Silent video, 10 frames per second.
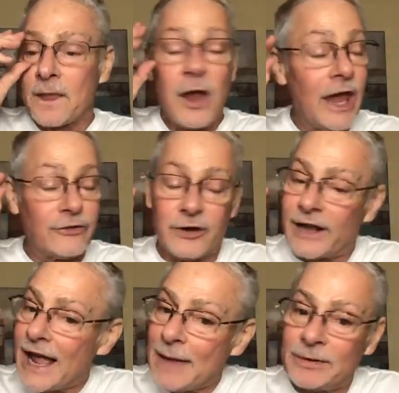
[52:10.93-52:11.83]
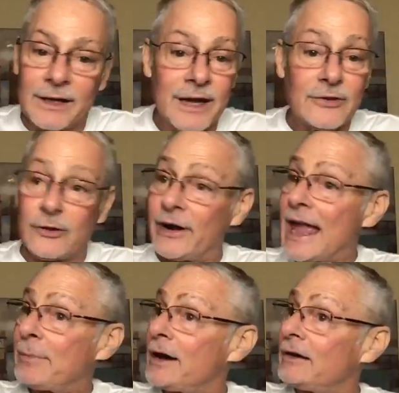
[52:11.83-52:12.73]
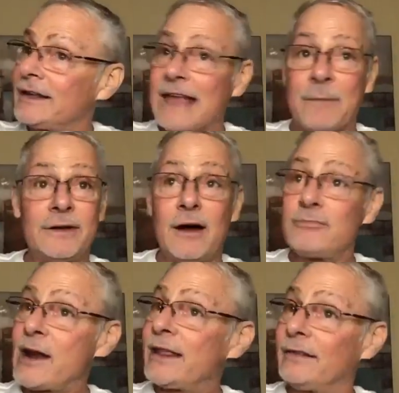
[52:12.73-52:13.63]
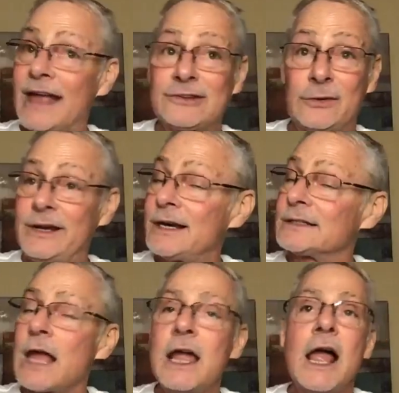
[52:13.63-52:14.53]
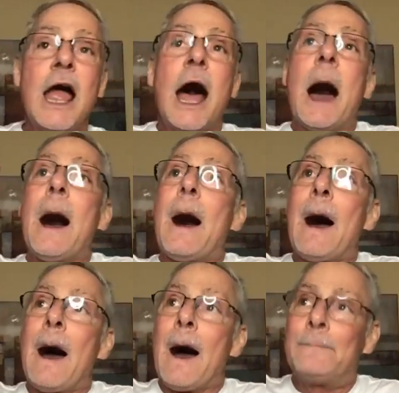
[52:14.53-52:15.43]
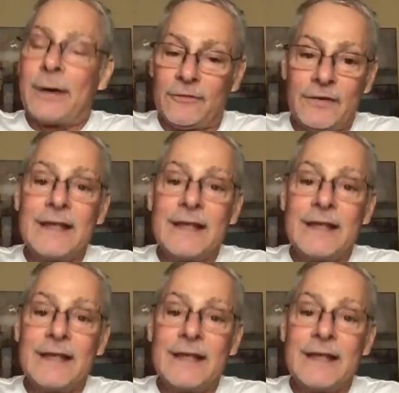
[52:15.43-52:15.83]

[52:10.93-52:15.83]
Epiphanies, it's going to happen, guys. It's already happened. It's happened already in the last 3 years.